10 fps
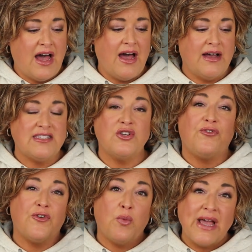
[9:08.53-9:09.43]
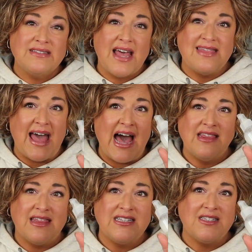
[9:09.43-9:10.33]
Uh, so for wigs like
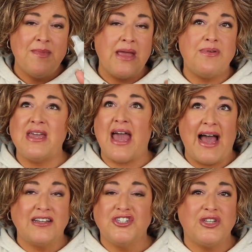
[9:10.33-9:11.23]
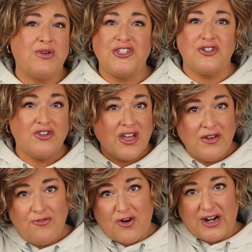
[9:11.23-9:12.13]
that, this may be actually what you're
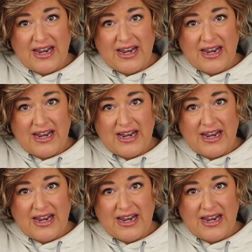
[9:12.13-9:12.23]
looking for.